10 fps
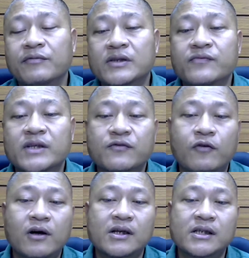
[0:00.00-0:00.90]
which
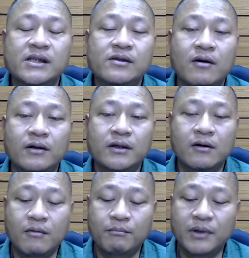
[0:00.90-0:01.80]
focuses on the
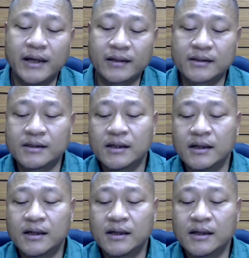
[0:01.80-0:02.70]
complex
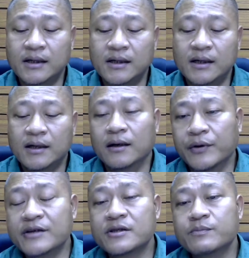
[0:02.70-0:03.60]

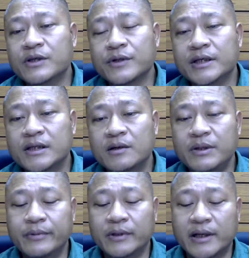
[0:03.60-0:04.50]
relations between
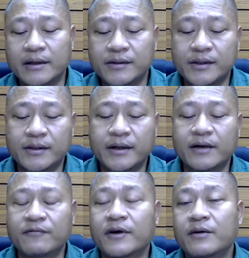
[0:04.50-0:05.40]
people and their
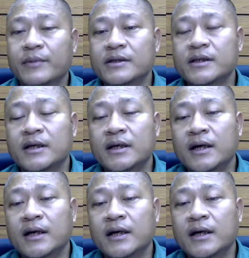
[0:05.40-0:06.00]
environment.